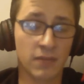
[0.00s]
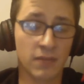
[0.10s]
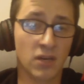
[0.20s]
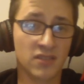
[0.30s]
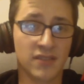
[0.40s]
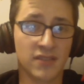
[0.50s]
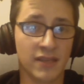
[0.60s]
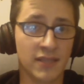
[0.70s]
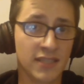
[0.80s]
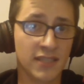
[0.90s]
mods that I
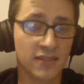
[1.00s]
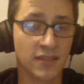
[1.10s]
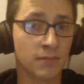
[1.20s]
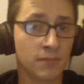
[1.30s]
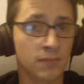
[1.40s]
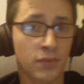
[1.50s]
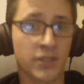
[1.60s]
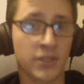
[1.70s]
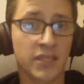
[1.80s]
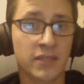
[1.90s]
liked and that I can
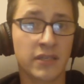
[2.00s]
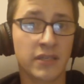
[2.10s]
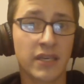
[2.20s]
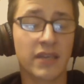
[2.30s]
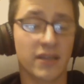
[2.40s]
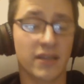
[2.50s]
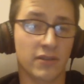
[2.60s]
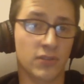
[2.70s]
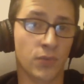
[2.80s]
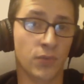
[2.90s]
put in, and I don't
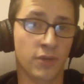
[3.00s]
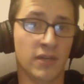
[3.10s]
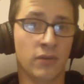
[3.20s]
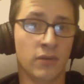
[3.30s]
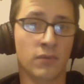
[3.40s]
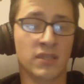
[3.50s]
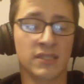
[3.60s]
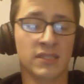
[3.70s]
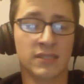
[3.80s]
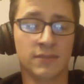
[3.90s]
have to worry about
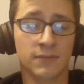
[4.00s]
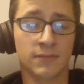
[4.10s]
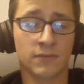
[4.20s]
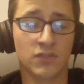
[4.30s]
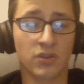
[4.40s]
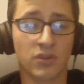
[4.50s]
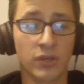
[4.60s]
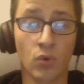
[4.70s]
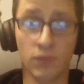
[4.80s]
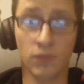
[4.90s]

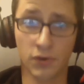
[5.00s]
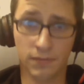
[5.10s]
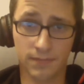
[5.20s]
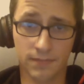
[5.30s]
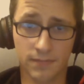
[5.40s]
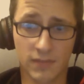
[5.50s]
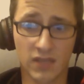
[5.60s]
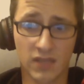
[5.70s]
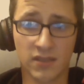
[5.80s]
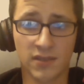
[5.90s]
starting over.
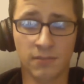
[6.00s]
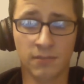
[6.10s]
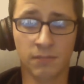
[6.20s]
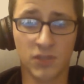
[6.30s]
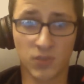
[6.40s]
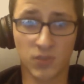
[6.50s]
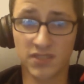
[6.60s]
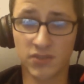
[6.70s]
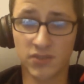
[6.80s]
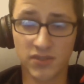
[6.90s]
Because once I
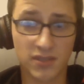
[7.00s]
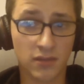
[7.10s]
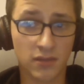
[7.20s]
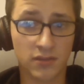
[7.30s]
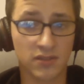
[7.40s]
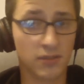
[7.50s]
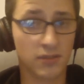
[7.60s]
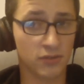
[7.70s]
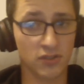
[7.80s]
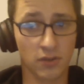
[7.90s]
start this
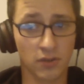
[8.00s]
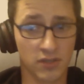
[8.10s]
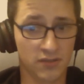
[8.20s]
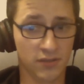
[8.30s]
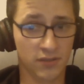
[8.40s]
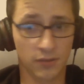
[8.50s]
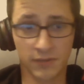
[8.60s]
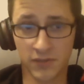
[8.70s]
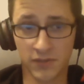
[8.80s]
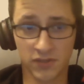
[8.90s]
character's going until we
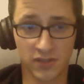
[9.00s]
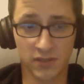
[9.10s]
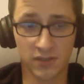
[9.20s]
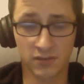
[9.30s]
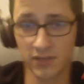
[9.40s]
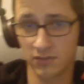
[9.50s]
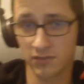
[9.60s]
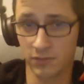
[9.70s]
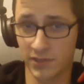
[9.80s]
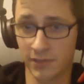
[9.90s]
finish this character, and that's
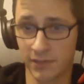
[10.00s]
going to be it.